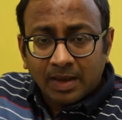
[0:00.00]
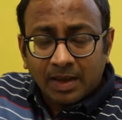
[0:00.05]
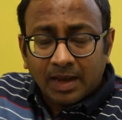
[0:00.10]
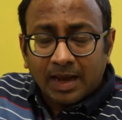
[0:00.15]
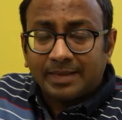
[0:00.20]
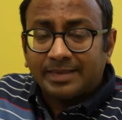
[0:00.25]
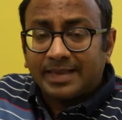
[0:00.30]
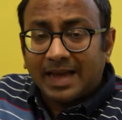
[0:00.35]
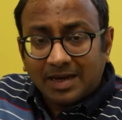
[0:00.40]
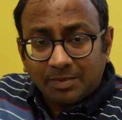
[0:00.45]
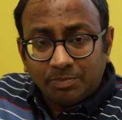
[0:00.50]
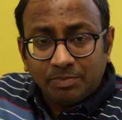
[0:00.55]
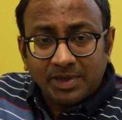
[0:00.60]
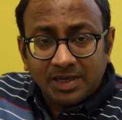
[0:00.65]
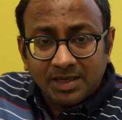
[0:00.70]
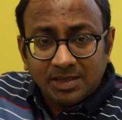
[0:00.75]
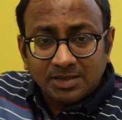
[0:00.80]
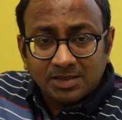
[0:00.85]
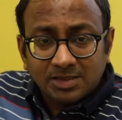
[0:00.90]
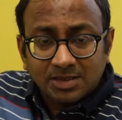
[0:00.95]
And that
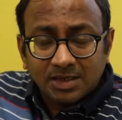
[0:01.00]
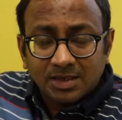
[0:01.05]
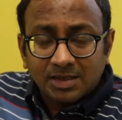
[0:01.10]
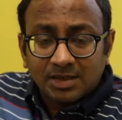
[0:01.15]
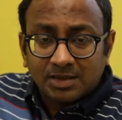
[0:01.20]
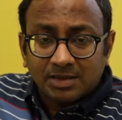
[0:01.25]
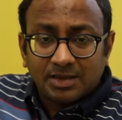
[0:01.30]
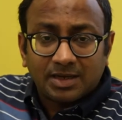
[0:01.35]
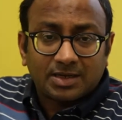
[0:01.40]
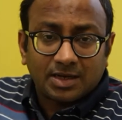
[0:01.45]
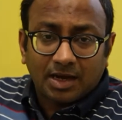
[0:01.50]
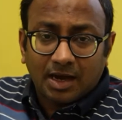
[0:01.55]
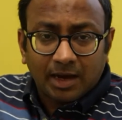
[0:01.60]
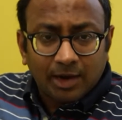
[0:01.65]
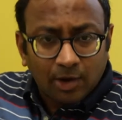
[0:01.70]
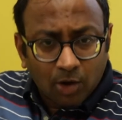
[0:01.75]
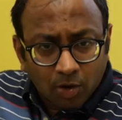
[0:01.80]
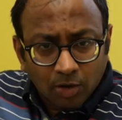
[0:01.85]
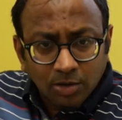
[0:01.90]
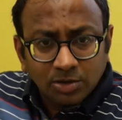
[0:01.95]
means that
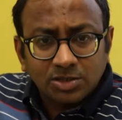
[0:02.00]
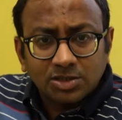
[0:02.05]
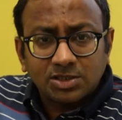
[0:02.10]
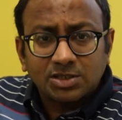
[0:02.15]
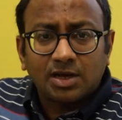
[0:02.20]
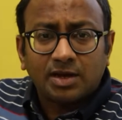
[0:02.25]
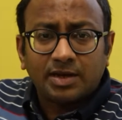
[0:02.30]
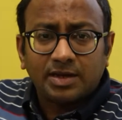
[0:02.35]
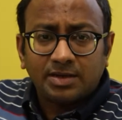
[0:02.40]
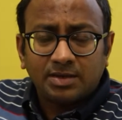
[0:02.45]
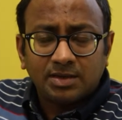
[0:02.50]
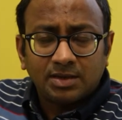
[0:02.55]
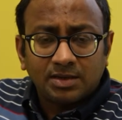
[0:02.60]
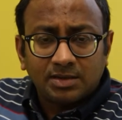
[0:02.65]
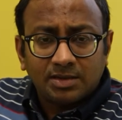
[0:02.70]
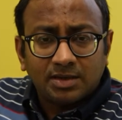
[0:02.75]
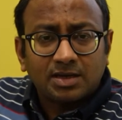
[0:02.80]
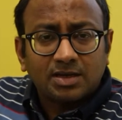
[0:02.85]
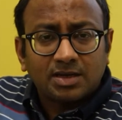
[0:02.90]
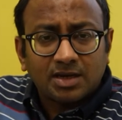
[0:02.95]
alongside
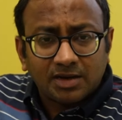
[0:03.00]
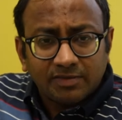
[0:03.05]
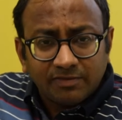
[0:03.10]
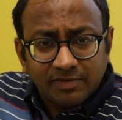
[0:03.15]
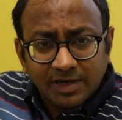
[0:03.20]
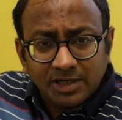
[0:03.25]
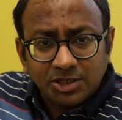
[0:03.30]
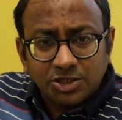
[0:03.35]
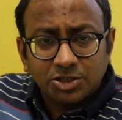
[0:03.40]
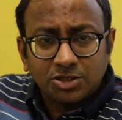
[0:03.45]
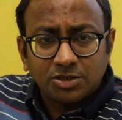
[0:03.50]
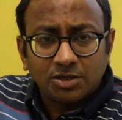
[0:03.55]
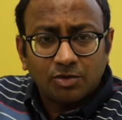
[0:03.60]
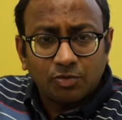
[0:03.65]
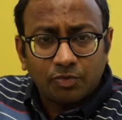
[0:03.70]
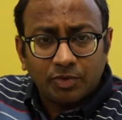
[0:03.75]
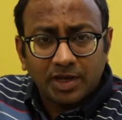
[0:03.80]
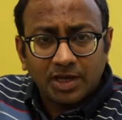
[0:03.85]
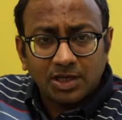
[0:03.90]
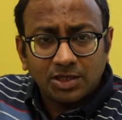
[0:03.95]
the conventional
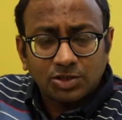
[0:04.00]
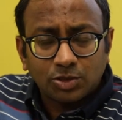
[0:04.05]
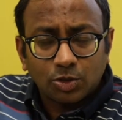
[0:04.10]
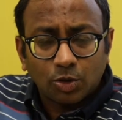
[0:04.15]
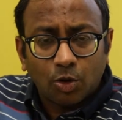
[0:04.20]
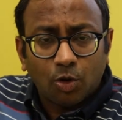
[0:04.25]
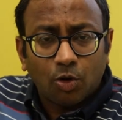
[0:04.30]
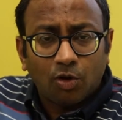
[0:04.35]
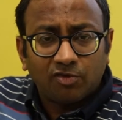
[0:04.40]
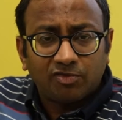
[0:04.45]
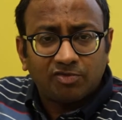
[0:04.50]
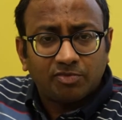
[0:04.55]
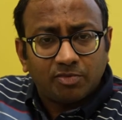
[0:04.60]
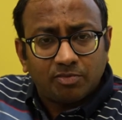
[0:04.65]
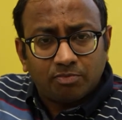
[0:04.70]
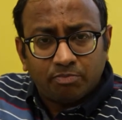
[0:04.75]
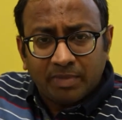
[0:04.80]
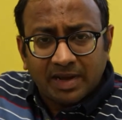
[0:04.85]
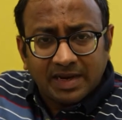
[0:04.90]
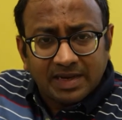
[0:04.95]
ways of
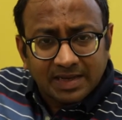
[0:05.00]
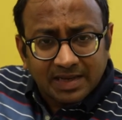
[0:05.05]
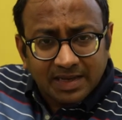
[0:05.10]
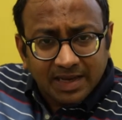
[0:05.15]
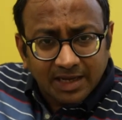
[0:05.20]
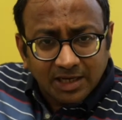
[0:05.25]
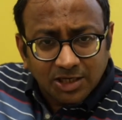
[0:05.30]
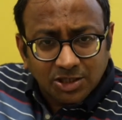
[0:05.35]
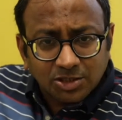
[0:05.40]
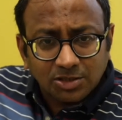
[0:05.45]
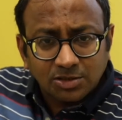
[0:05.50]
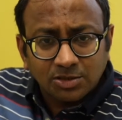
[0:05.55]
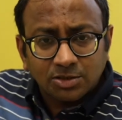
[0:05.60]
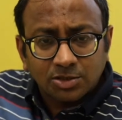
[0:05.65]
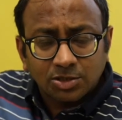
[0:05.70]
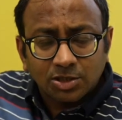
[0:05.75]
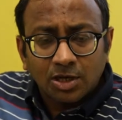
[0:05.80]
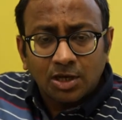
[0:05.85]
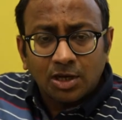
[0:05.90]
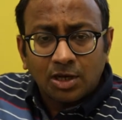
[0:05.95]

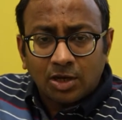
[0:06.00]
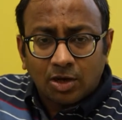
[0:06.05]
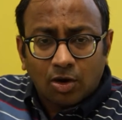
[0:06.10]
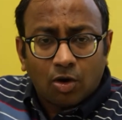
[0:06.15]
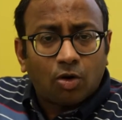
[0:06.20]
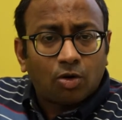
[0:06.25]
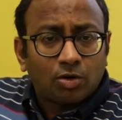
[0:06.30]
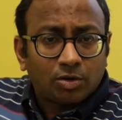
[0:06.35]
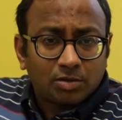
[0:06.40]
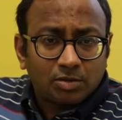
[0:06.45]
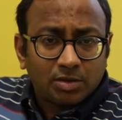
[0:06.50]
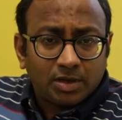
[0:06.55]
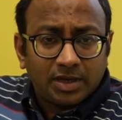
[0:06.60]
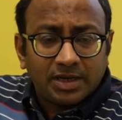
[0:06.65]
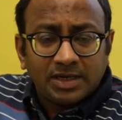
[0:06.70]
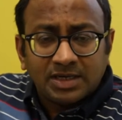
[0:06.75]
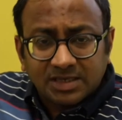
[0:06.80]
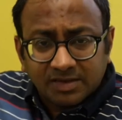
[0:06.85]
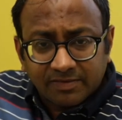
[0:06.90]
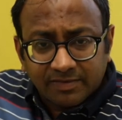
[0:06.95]
medications or
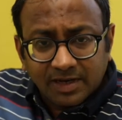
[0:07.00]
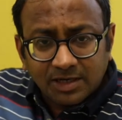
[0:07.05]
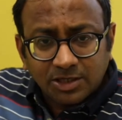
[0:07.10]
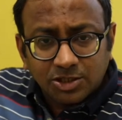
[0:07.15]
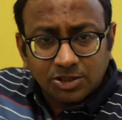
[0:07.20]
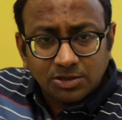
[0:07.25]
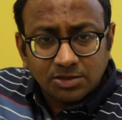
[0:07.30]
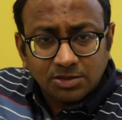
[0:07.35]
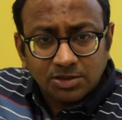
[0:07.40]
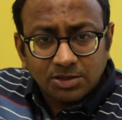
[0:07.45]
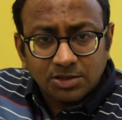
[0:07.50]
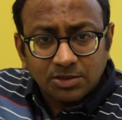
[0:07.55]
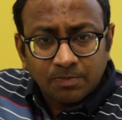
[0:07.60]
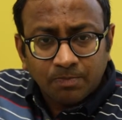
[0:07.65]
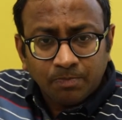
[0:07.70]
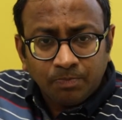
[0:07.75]
interventions,